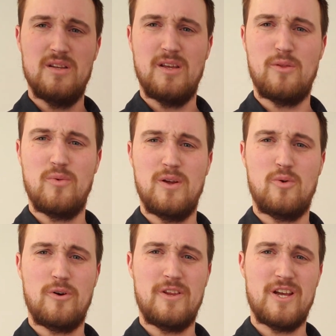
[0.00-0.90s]
the
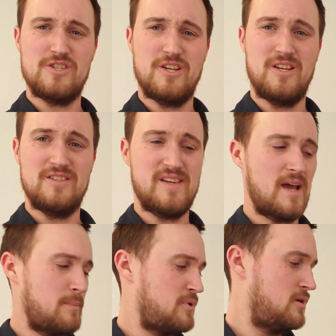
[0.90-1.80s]
3/4-10
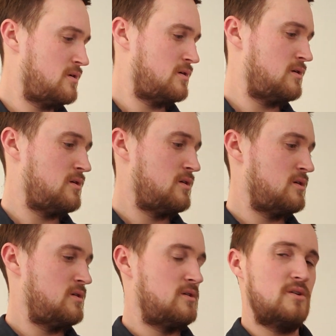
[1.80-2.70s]
tap,
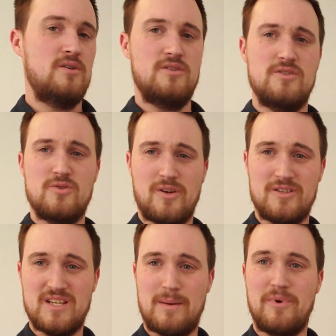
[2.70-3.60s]
so I
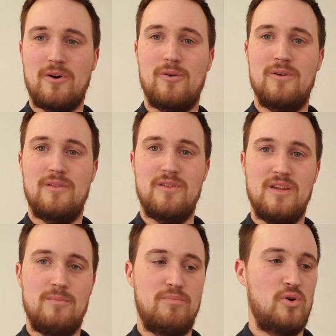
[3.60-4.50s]
could tap out
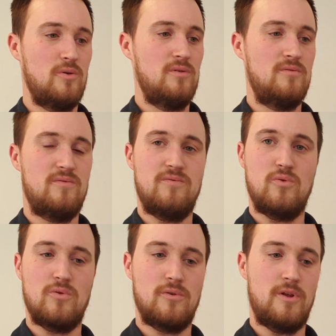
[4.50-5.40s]
the bolt
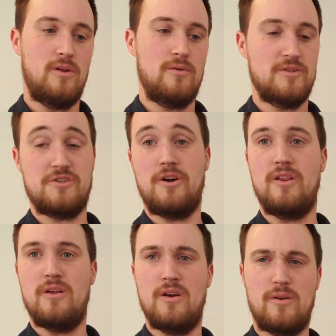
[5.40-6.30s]
for the
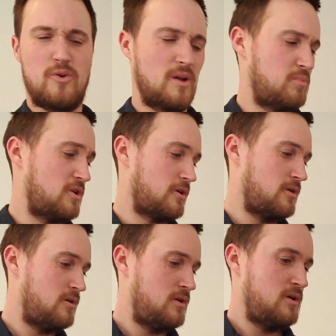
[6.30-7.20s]
crank plug
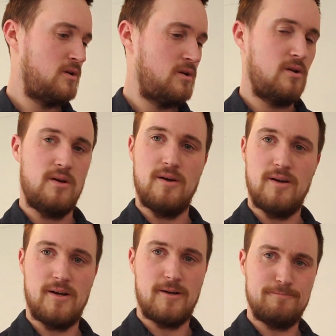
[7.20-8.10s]

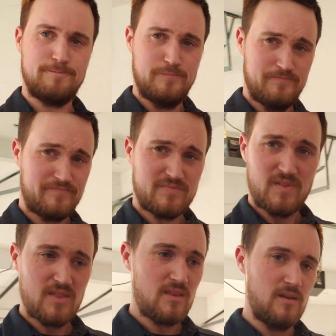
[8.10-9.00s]

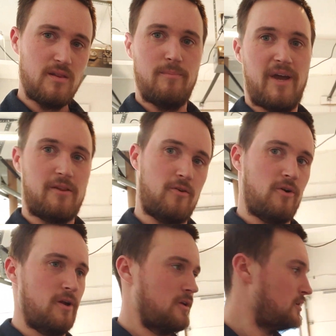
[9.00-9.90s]
in the back of the
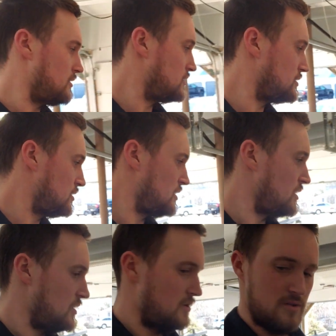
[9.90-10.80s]
crank.
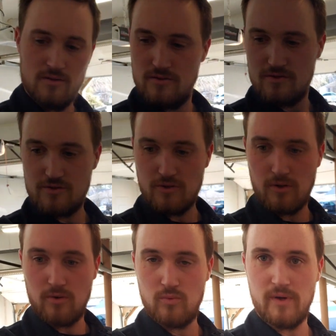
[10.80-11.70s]

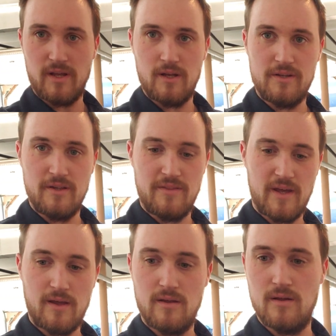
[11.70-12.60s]
So went ahead and did
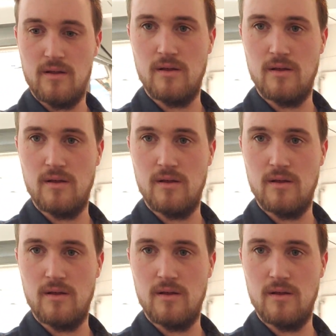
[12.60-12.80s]
that.